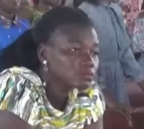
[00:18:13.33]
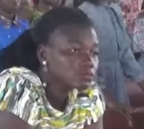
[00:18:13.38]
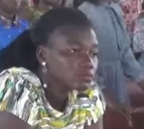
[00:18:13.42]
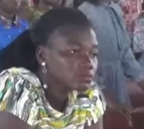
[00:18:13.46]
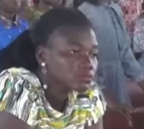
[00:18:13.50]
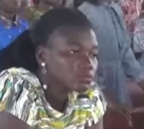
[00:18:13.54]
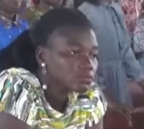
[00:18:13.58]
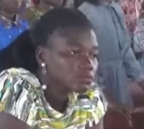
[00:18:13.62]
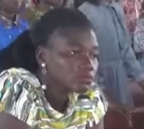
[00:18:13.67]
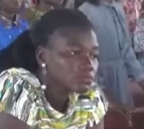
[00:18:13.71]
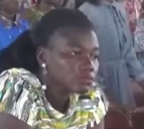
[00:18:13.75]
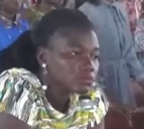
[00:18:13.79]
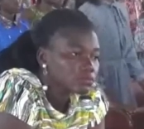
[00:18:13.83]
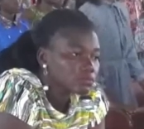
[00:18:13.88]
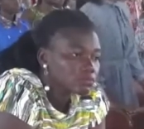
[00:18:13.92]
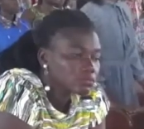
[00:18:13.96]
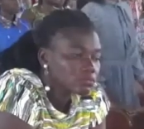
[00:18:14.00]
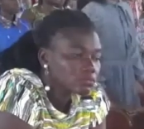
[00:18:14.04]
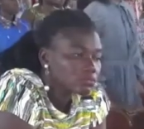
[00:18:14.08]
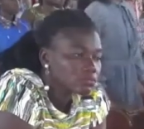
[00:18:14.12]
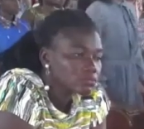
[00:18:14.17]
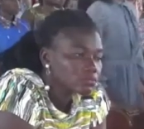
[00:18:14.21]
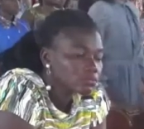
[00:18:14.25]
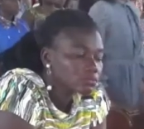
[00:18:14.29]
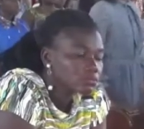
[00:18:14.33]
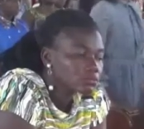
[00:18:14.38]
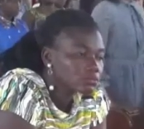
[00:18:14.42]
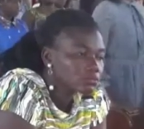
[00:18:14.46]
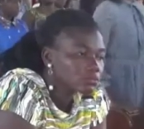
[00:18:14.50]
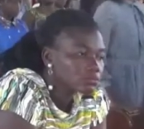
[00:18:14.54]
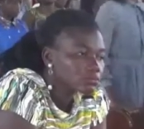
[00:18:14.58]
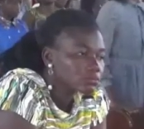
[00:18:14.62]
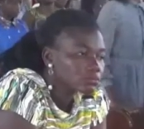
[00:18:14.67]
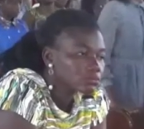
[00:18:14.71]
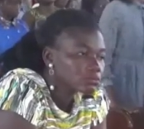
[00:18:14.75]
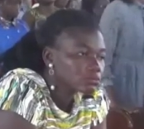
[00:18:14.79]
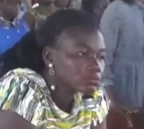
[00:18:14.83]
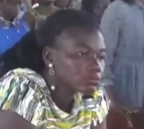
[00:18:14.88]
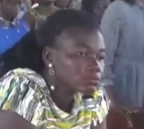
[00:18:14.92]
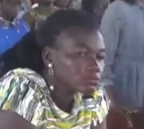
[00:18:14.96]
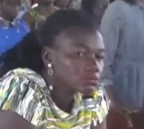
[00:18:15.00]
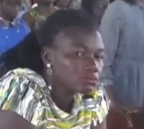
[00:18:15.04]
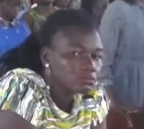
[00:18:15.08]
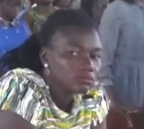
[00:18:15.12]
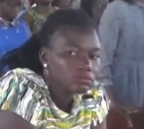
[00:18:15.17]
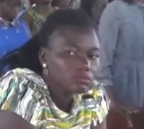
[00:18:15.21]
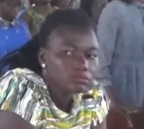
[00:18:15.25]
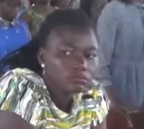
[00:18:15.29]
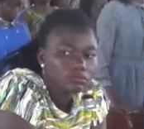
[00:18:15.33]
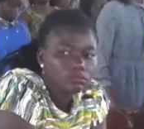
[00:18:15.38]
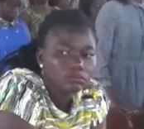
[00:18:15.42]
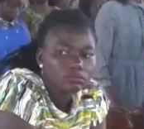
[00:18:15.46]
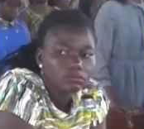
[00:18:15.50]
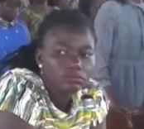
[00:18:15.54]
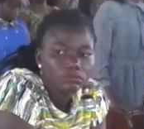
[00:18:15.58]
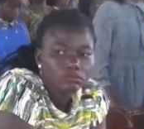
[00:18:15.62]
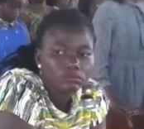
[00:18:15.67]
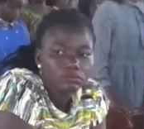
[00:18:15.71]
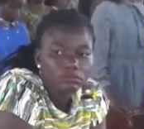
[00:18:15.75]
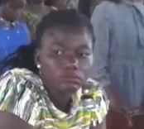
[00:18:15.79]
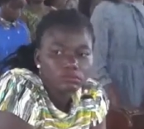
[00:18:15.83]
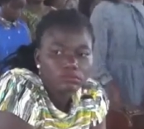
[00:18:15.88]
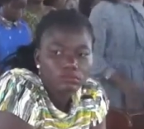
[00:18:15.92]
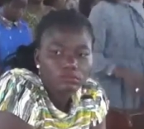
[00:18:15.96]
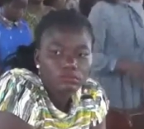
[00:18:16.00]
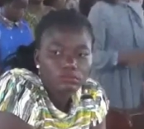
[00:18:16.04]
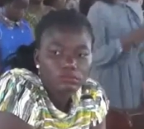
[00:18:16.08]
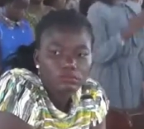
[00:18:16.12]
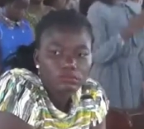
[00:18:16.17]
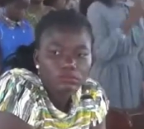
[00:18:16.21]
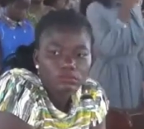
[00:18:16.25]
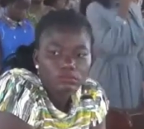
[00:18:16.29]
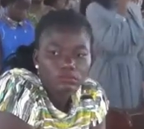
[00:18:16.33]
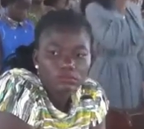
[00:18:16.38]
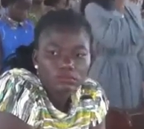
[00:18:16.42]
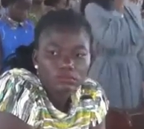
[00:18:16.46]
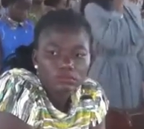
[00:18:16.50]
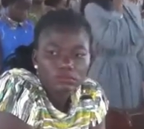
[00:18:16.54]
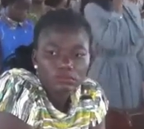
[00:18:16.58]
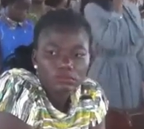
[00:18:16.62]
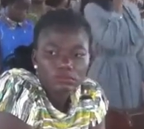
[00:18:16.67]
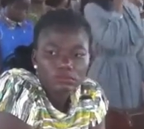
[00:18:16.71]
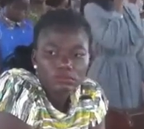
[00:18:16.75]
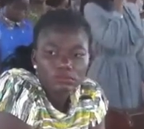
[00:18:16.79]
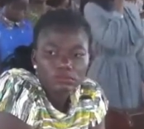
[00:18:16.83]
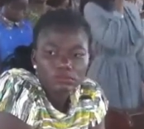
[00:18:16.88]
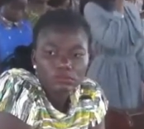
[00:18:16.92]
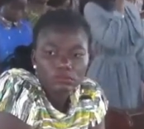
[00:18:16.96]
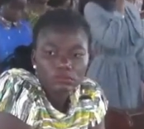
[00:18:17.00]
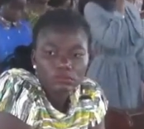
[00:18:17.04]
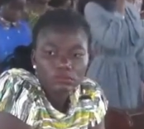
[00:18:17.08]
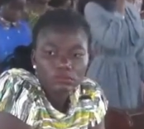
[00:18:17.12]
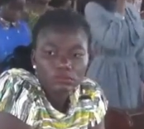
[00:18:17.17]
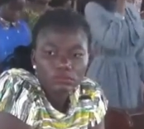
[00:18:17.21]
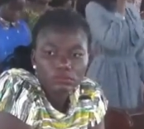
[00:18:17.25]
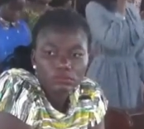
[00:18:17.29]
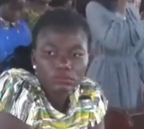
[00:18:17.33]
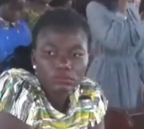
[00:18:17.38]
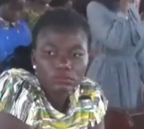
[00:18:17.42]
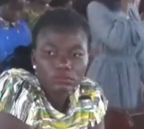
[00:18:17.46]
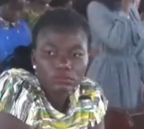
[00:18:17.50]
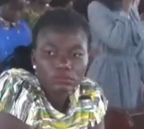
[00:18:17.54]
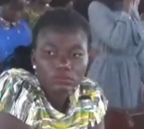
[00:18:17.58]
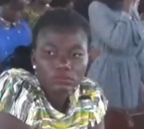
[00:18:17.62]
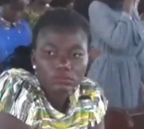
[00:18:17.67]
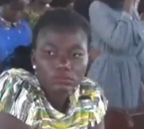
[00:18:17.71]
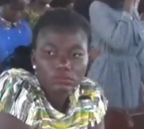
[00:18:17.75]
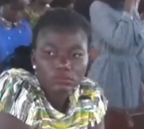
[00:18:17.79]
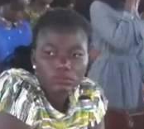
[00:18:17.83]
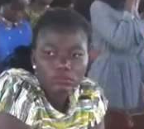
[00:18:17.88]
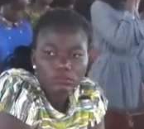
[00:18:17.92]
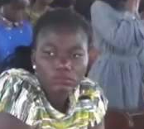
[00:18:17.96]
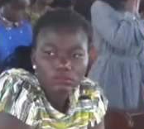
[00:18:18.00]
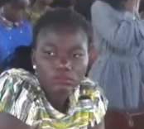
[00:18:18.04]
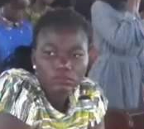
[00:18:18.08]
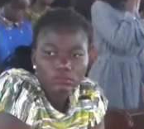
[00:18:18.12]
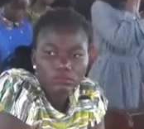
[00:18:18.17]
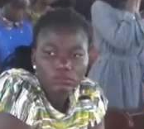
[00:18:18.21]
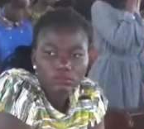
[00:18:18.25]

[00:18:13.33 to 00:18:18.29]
(silence)